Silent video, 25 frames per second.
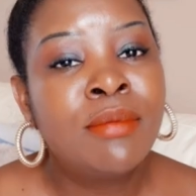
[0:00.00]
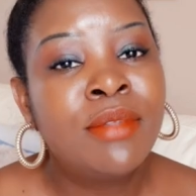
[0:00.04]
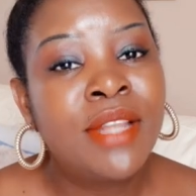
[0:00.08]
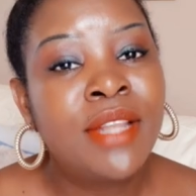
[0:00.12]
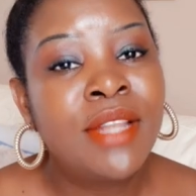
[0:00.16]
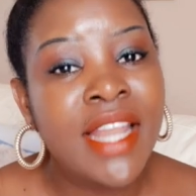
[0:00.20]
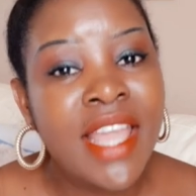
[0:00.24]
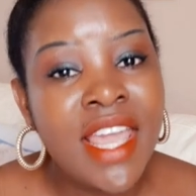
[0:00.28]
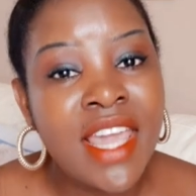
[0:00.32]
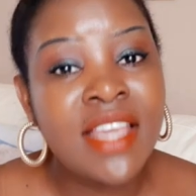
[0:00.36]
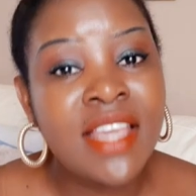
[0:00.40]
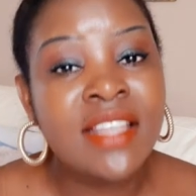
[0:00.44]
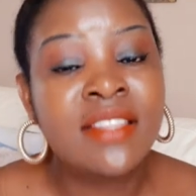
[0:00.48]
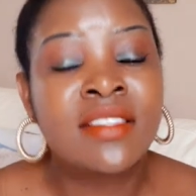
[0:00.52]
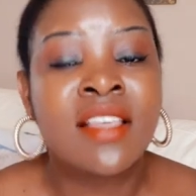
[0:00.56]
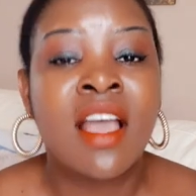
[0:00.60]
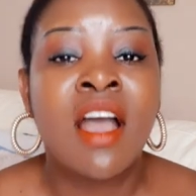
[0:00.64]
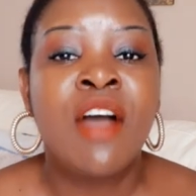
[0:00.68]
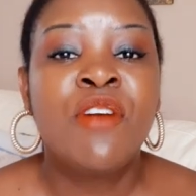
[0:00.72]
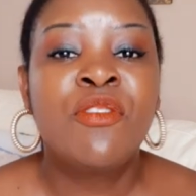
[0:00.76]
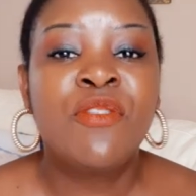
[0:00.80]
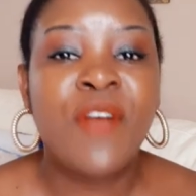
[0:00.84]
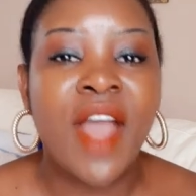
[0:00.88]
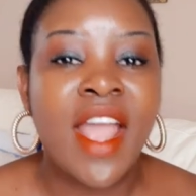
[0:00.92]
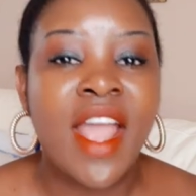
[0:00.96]
please
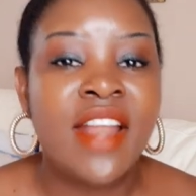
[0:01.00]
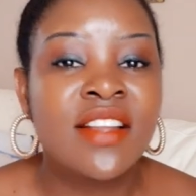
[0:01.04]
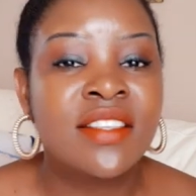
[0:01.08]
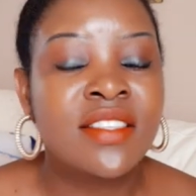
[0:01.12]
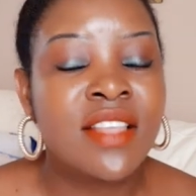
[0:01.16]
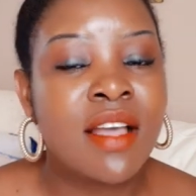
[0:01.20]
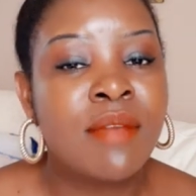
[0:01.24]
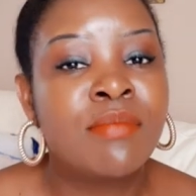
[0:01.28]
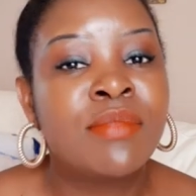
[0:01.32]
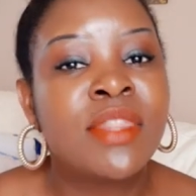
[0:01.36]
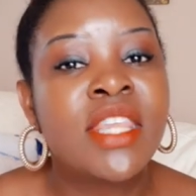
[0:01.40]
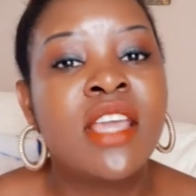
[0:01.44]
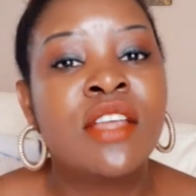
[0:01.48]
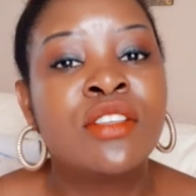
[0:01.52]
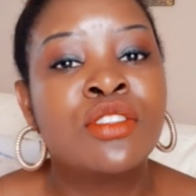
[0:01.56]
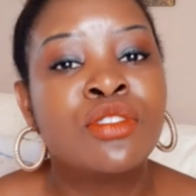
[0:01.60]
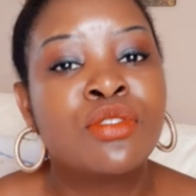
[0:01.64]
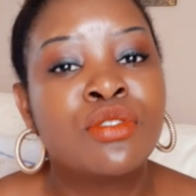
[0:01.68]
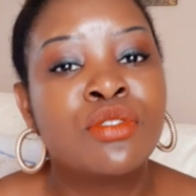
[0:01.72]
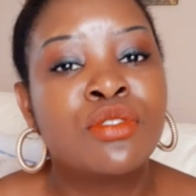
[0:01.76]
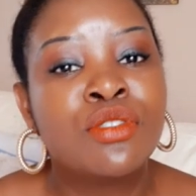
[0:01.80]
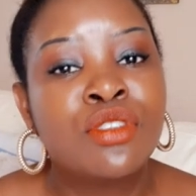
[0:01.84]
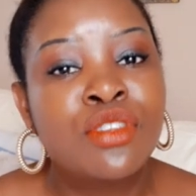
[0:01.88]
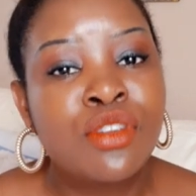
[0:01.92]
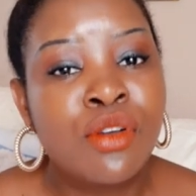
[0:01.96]
find something
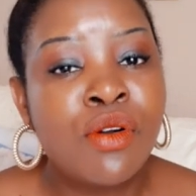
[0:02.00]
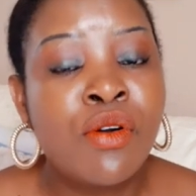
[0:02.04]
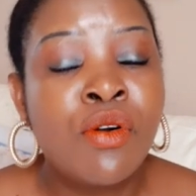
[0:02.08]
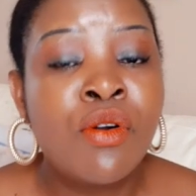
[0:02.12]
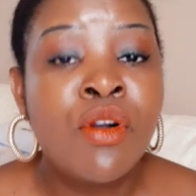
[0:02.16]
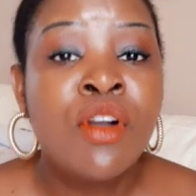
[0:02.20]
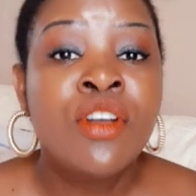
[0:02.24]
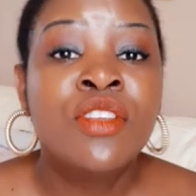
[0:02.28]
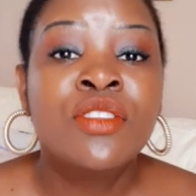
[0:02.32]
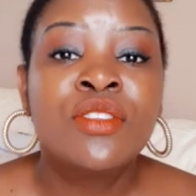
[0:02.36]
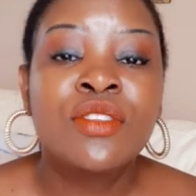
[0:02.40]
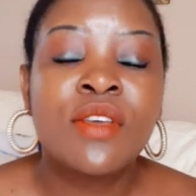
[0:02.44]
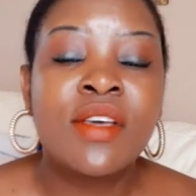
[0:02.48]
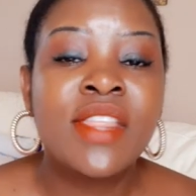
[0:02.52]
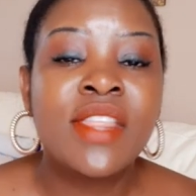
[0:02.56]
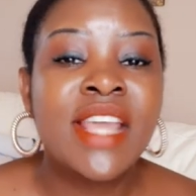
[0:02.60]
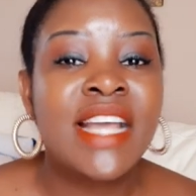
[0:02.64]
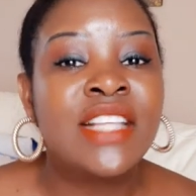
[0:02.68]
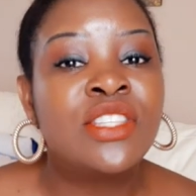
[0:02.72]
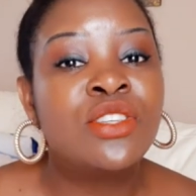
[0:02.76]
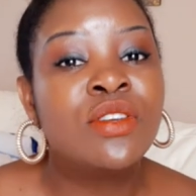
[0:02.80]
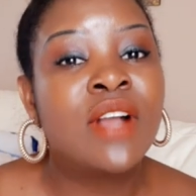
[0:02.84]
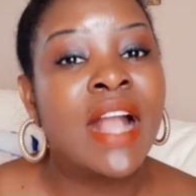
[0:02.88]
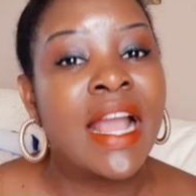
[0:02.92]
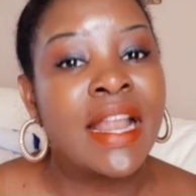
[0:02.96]
to do so
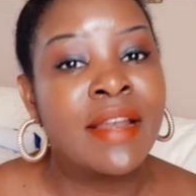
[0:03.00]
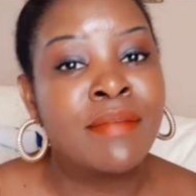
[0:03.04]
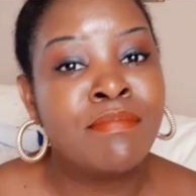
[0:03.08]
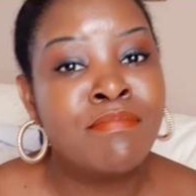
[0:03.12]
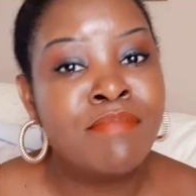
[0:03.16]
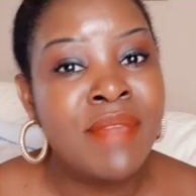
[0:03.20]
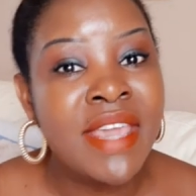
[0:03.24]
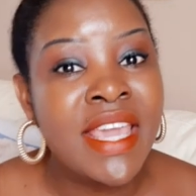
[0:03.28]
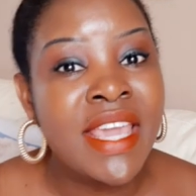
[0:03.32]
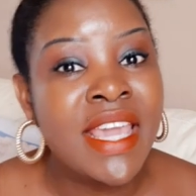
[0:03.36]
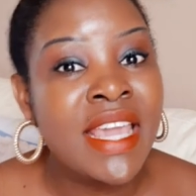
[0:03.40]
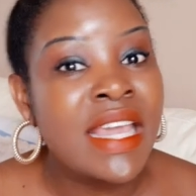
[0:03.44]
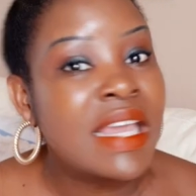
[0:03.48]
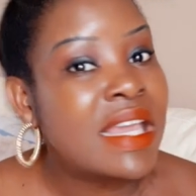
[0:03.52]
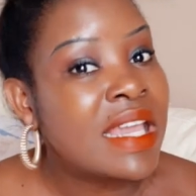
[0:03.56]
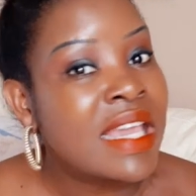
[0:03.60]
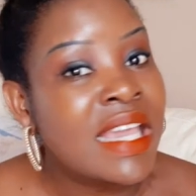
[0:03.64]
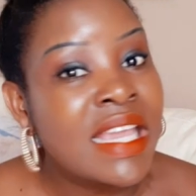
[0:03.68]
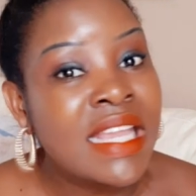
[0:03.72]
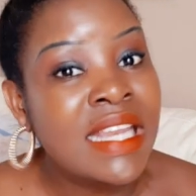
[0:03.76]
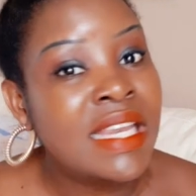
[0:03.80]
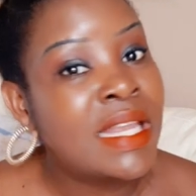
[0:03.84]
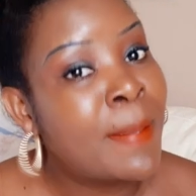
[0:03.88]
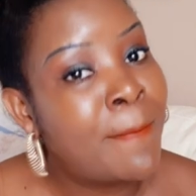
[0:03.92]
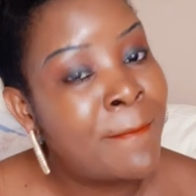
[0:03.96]
that you can be
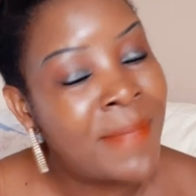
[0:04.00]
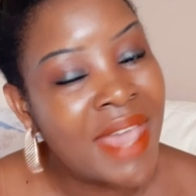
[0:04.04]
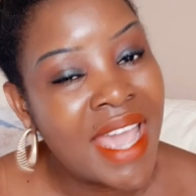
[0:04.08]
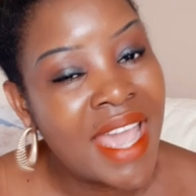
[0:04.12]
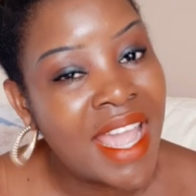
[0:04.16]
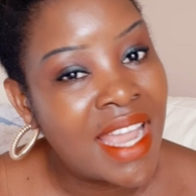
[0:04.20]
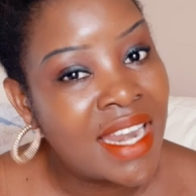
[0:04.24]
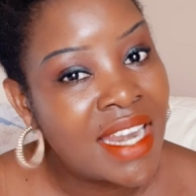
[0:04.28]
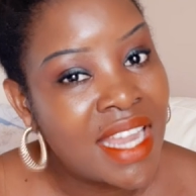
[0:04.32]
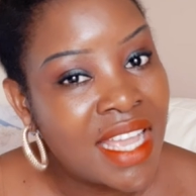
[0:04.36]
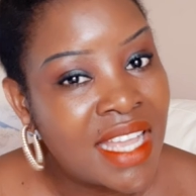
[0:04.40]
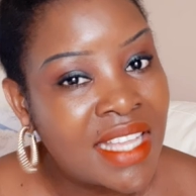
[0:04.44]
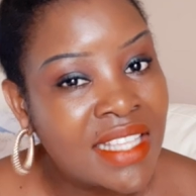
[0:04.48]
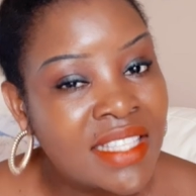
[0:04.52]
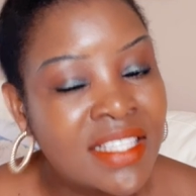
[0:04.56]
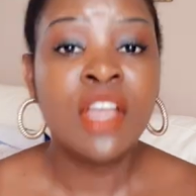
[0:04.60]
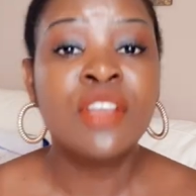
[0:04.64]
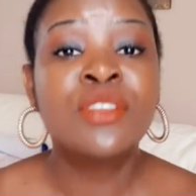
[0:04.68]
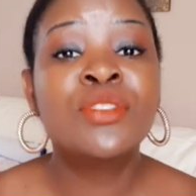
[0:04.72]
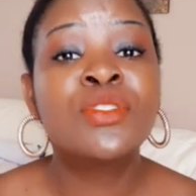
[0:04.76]
independent.